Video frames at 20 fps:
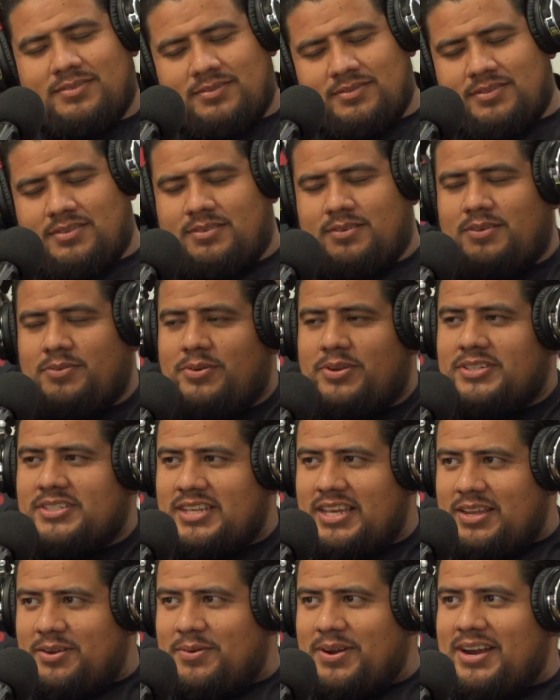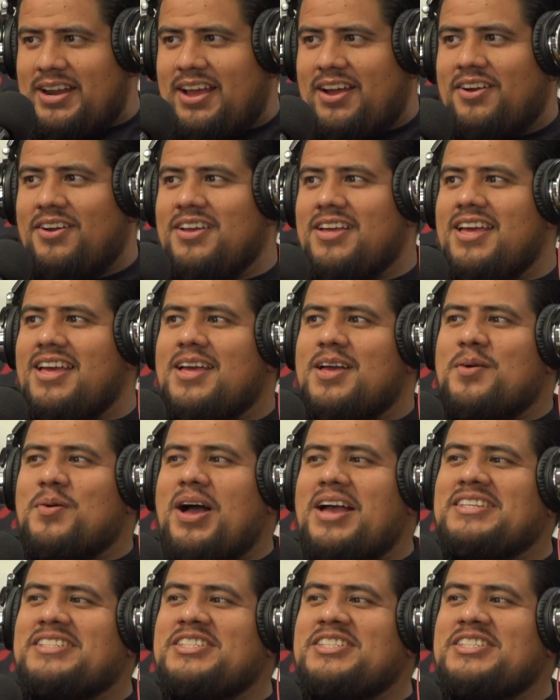I